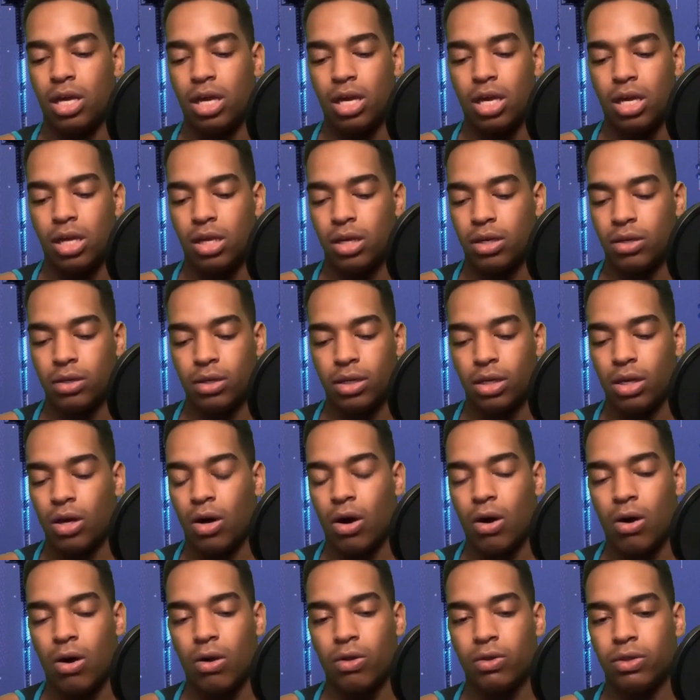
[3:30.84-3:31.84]
and
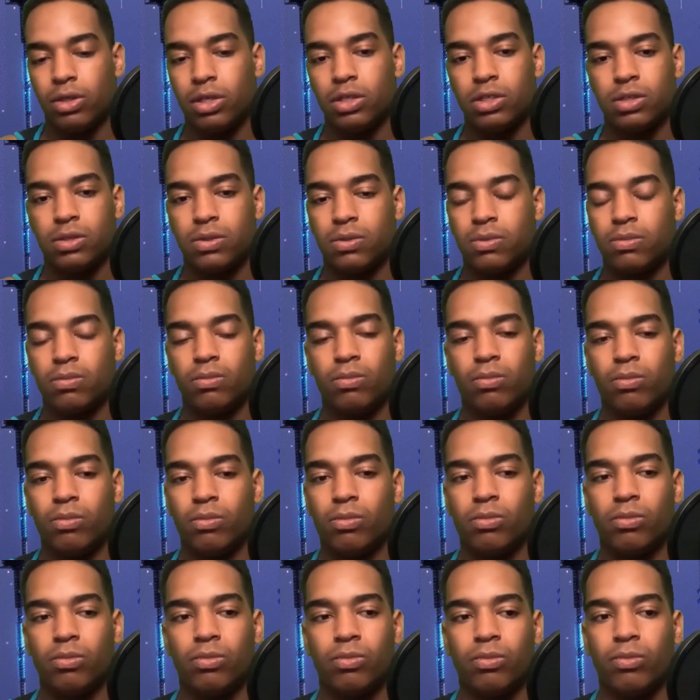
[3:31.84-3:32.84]
all these
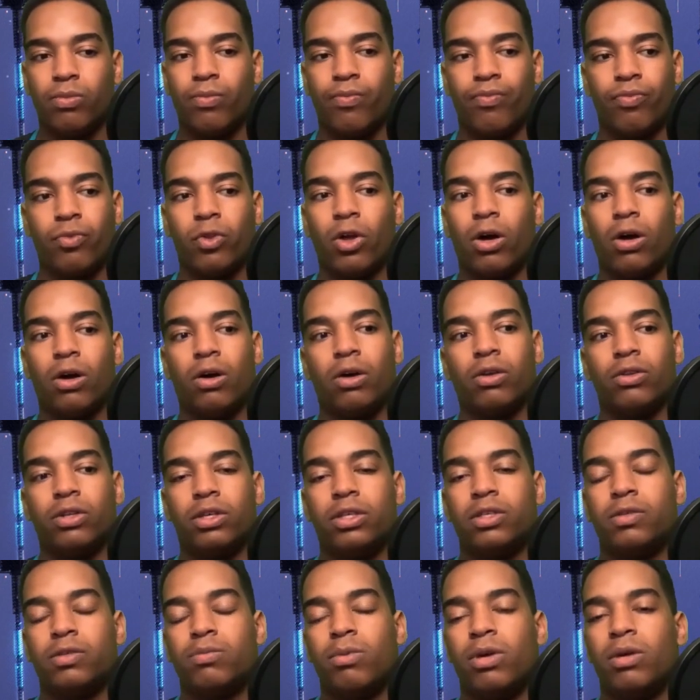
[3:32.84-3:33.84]

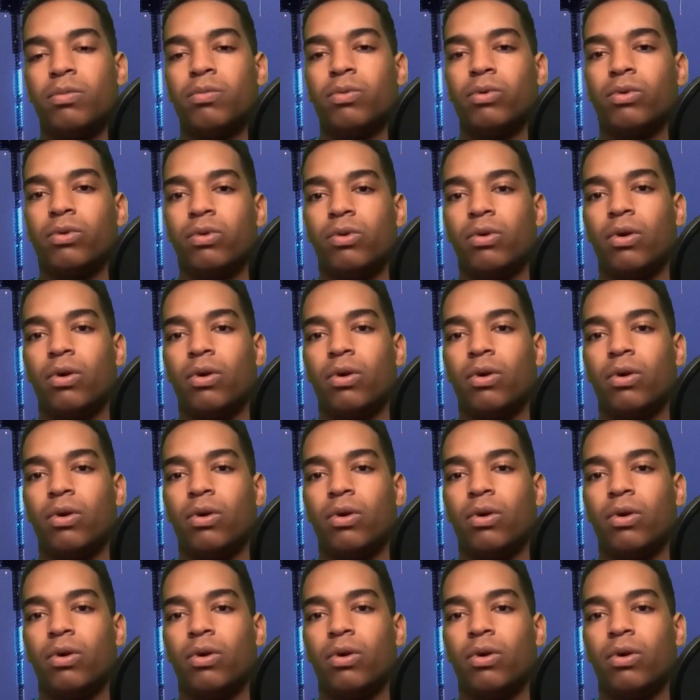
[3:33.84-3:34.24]
people